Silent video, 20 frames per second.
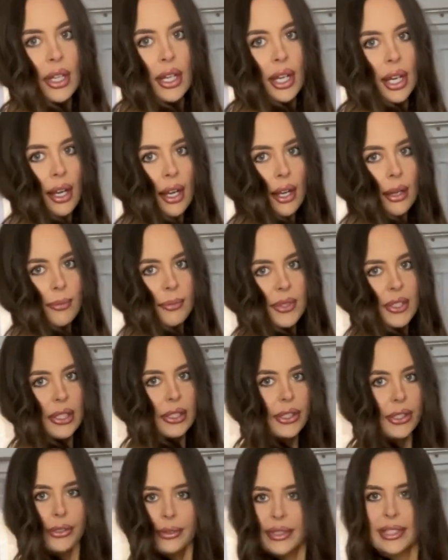
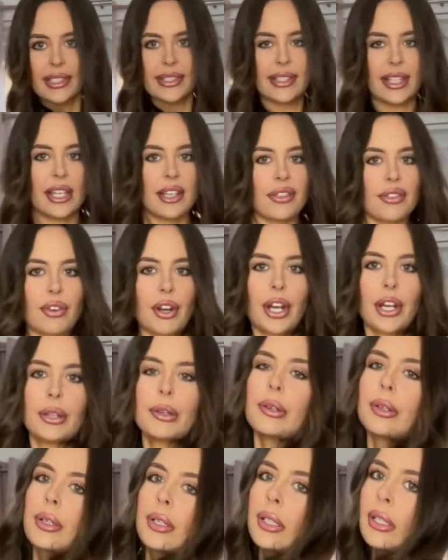Absolutely see-through.
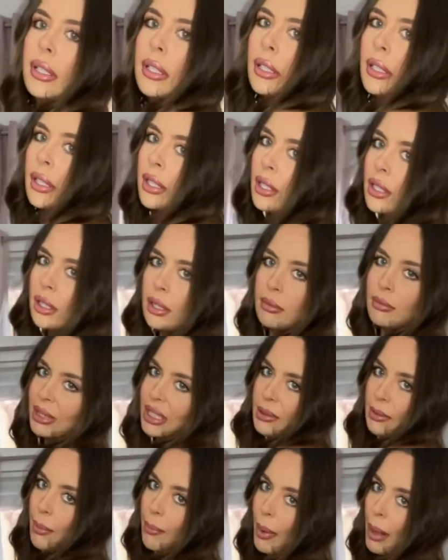Makes
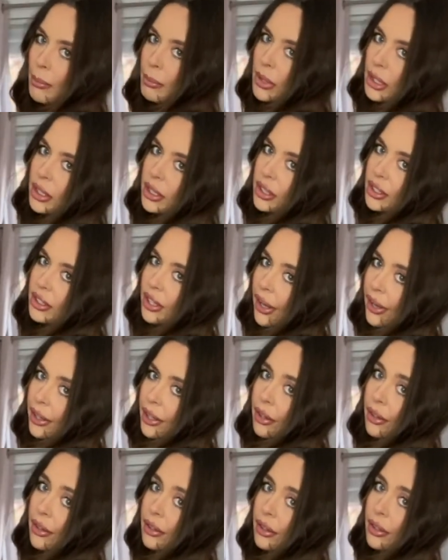my bum look good though,
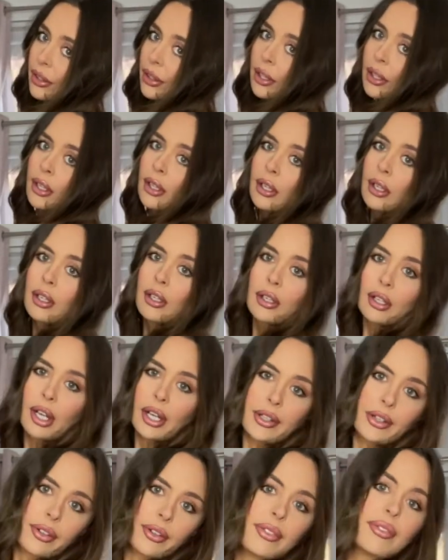
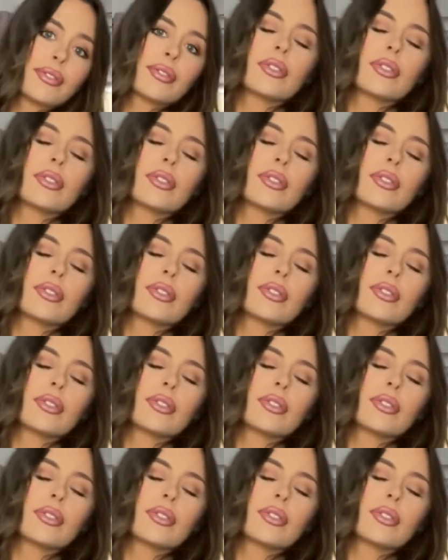kind of.